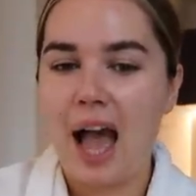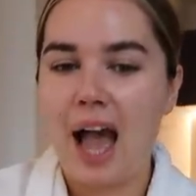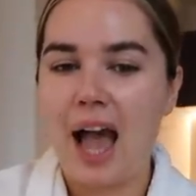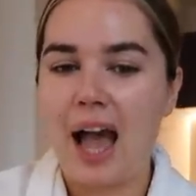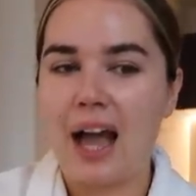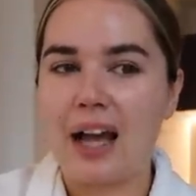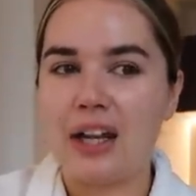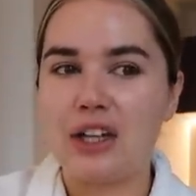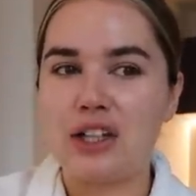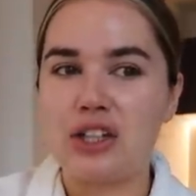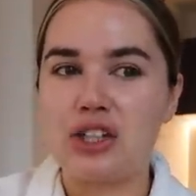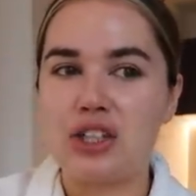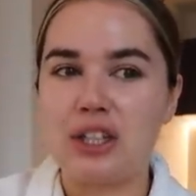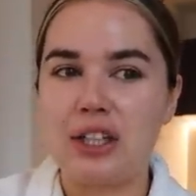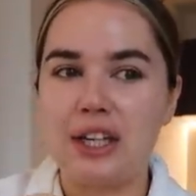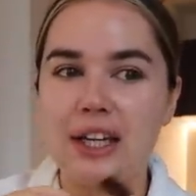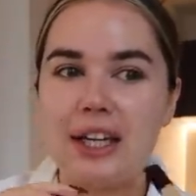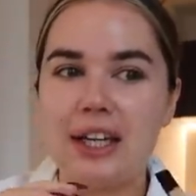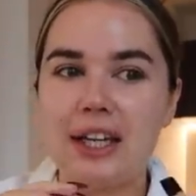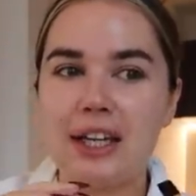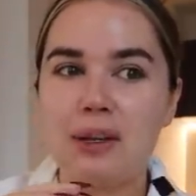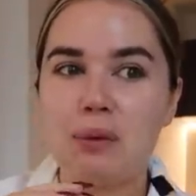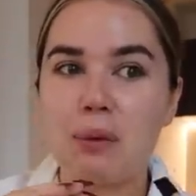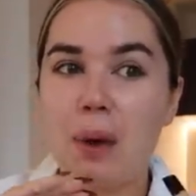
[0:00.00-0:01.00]
And
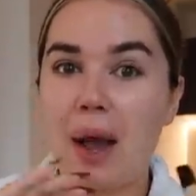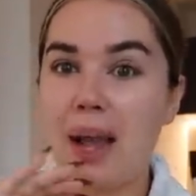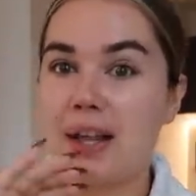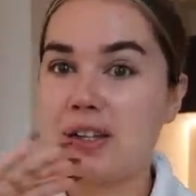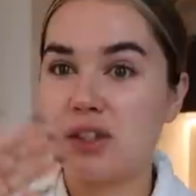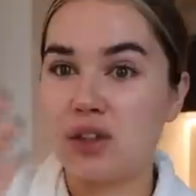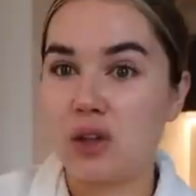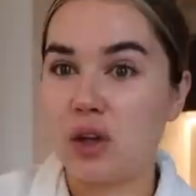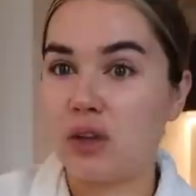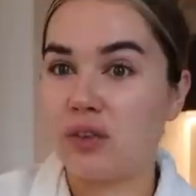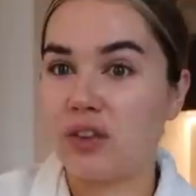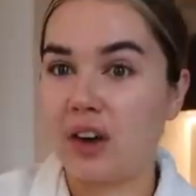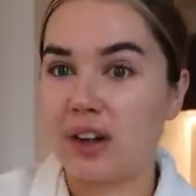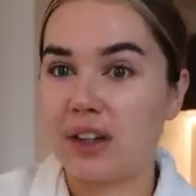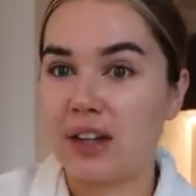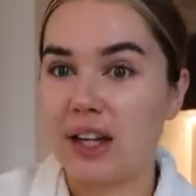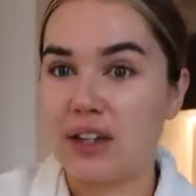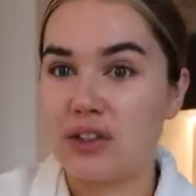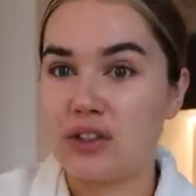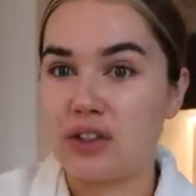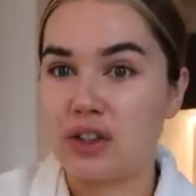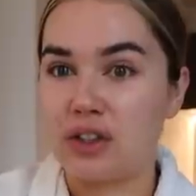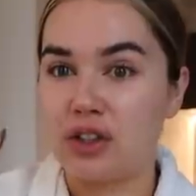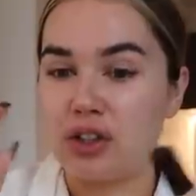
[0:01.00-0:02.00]
she wears no
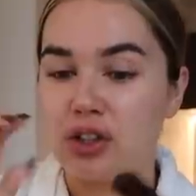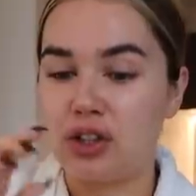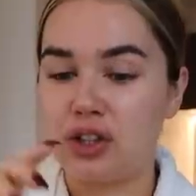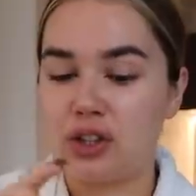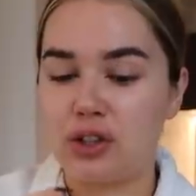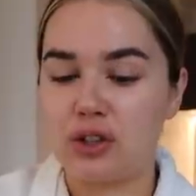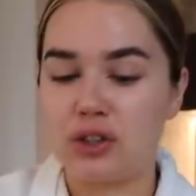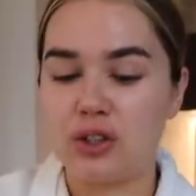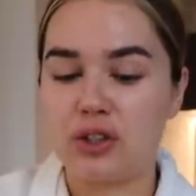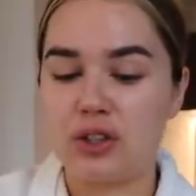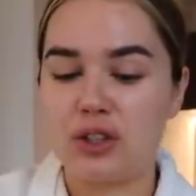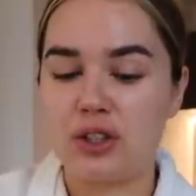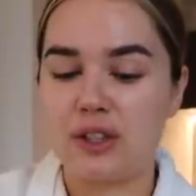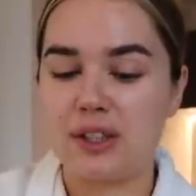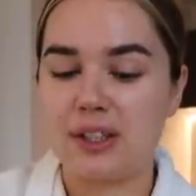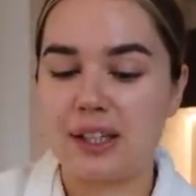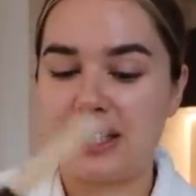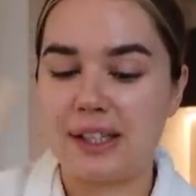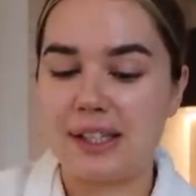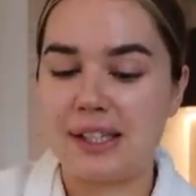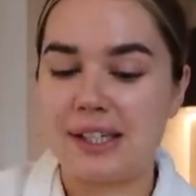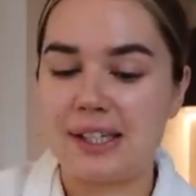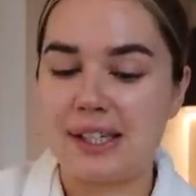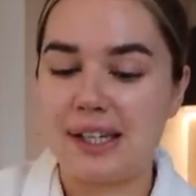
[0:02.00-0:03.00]
foundation. She just does
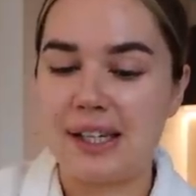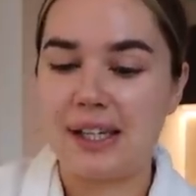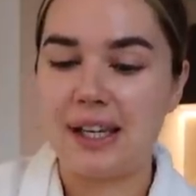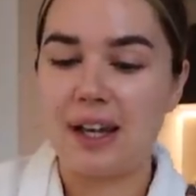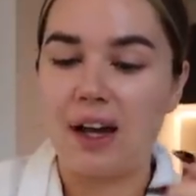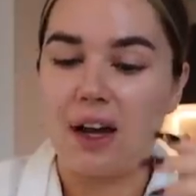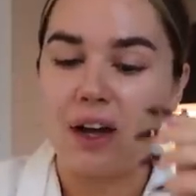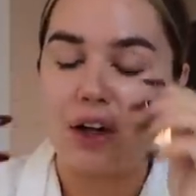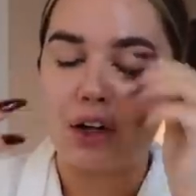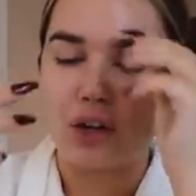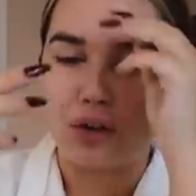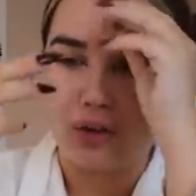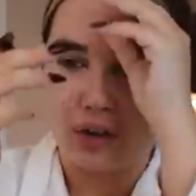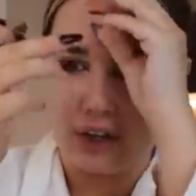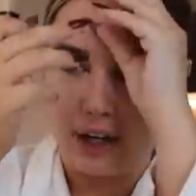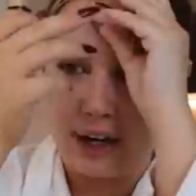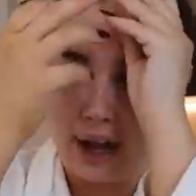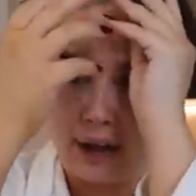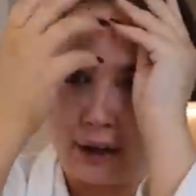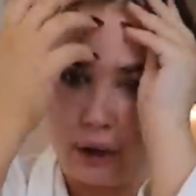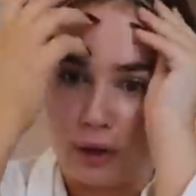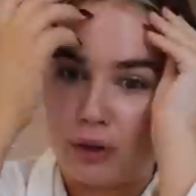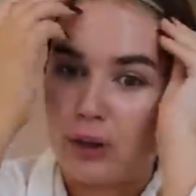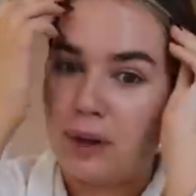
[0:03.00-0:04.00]
concealer, cream,
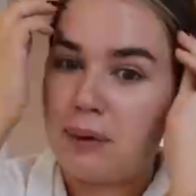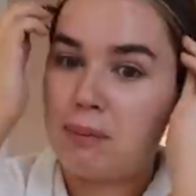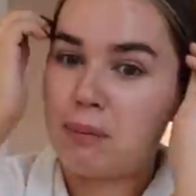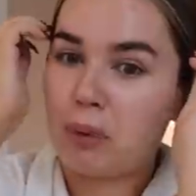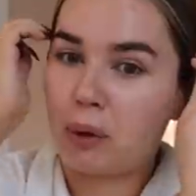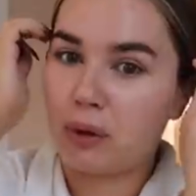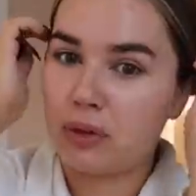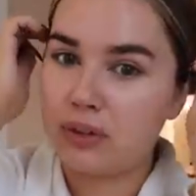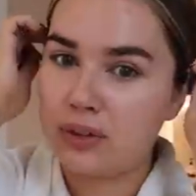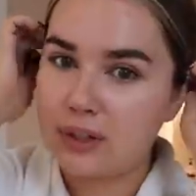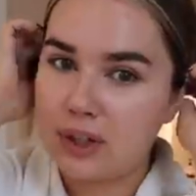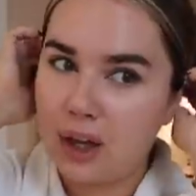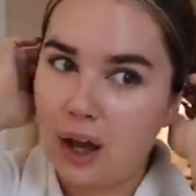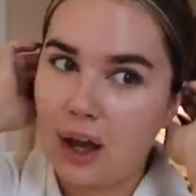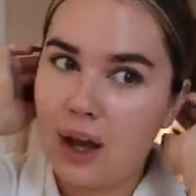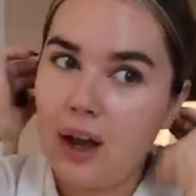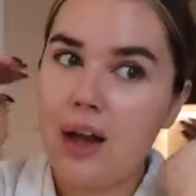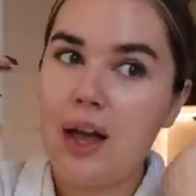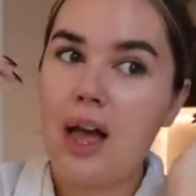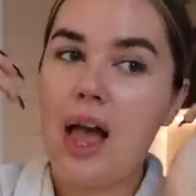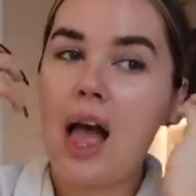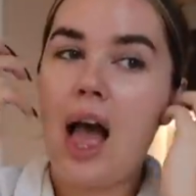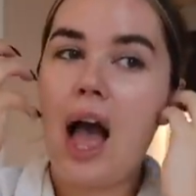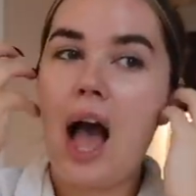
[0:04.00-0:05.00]
and cream
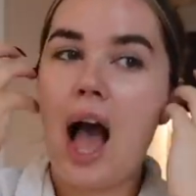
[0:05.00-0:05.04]
bronzer.